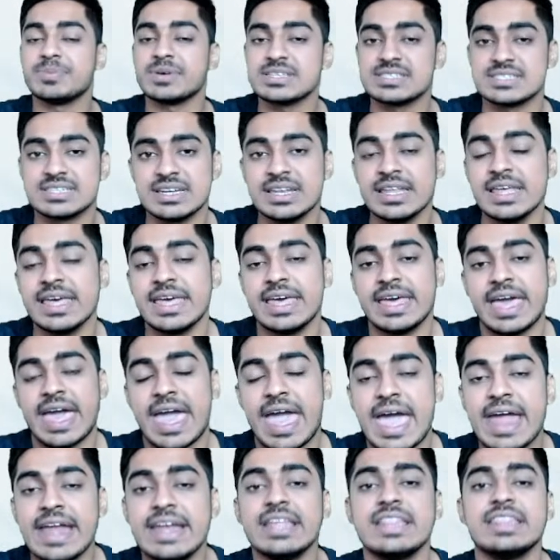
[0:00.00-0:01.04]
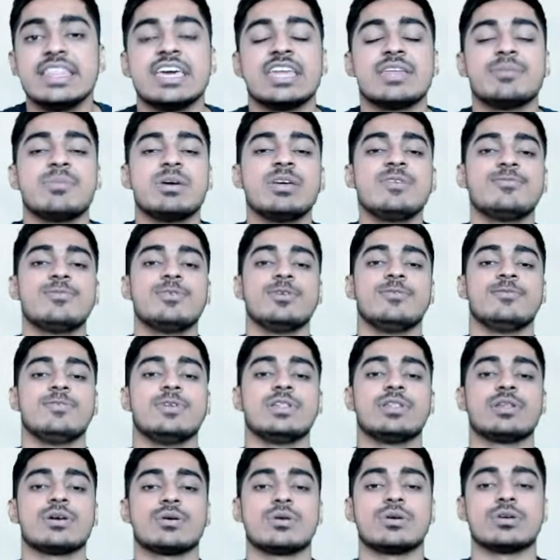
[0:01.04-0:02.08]
person and thereby
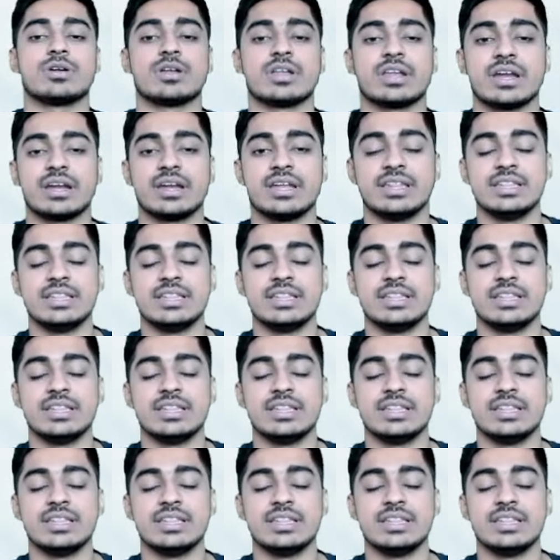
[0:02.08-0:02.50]
fulfill the contract.